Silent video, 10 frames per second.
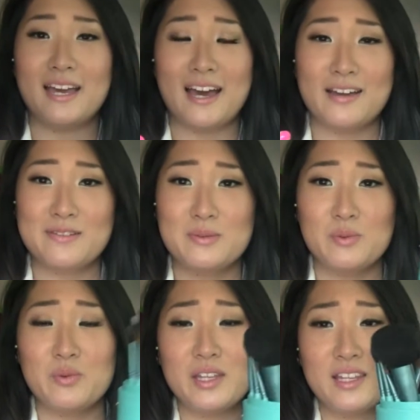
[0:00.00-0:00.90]
yeah, I just
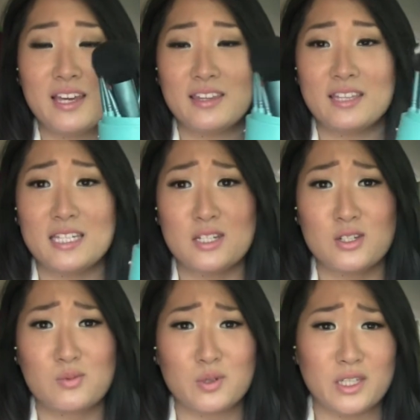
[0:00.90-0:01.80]
really liking this,
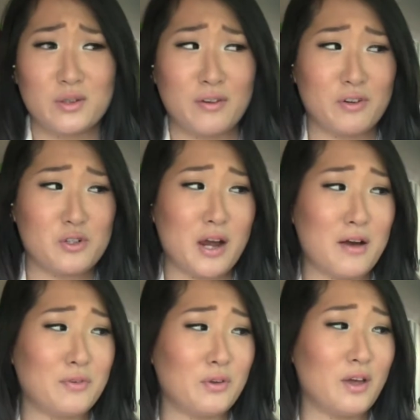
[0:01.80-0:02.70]
just really great for
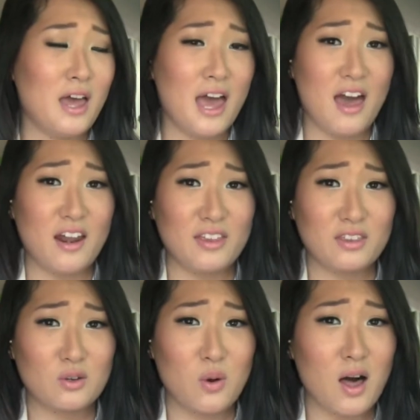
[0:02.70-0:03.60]
travel, and I
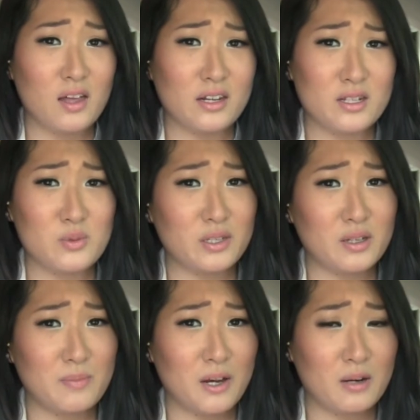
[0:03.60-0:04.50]
think the quality is
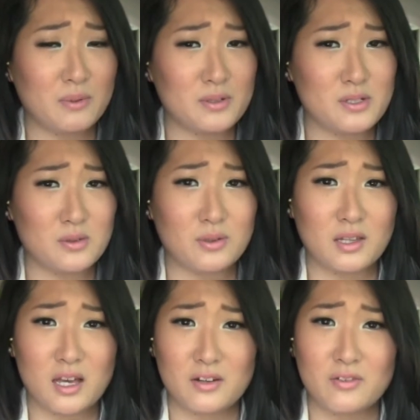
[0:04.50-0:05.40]
really comparable to a
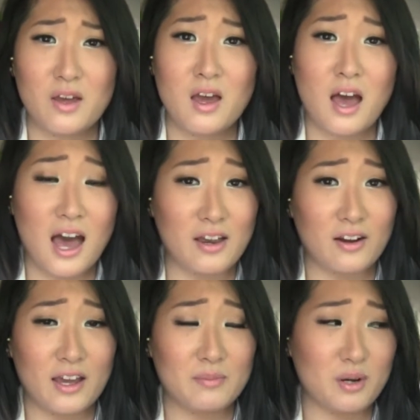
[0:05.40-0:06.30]
lot of
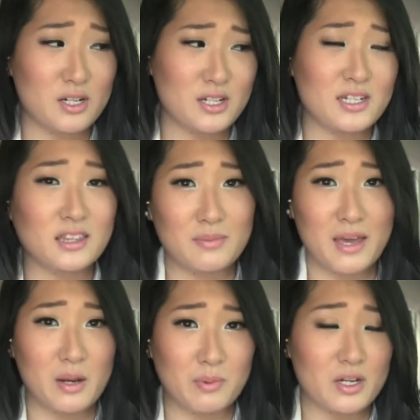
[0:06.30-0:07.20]
higher end brushes like the
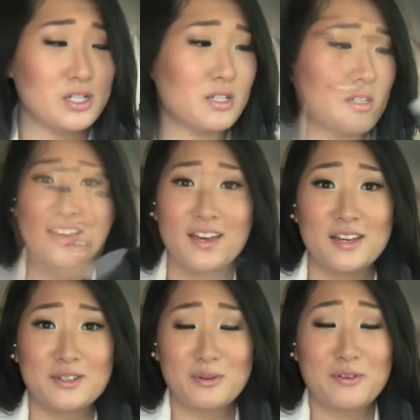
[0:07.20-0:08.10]
MAC brushes.
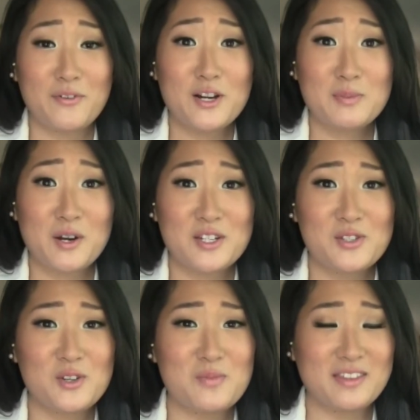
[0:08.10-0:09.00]
So I'm the first
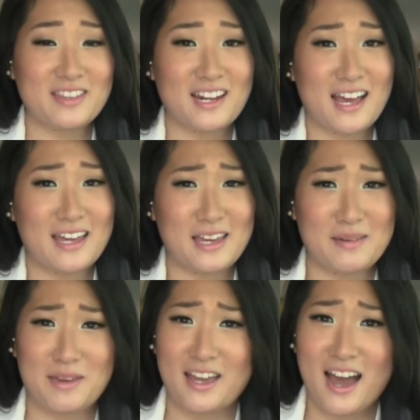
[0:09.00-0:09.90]
person to admit that I
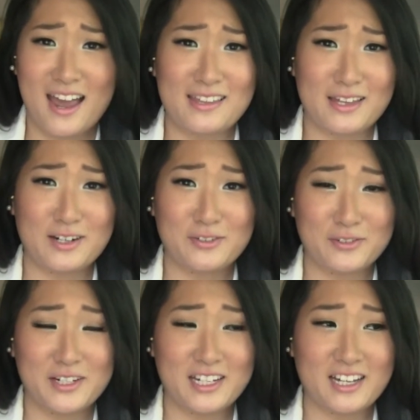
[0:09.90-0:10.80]
am a highlighter
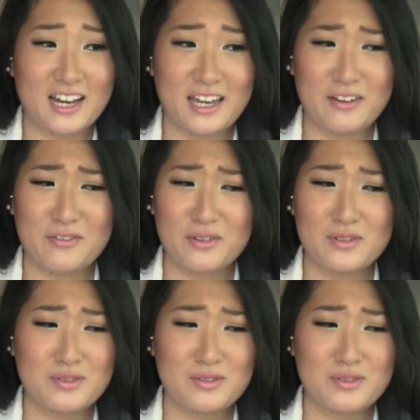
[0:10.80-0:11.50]
freak. I have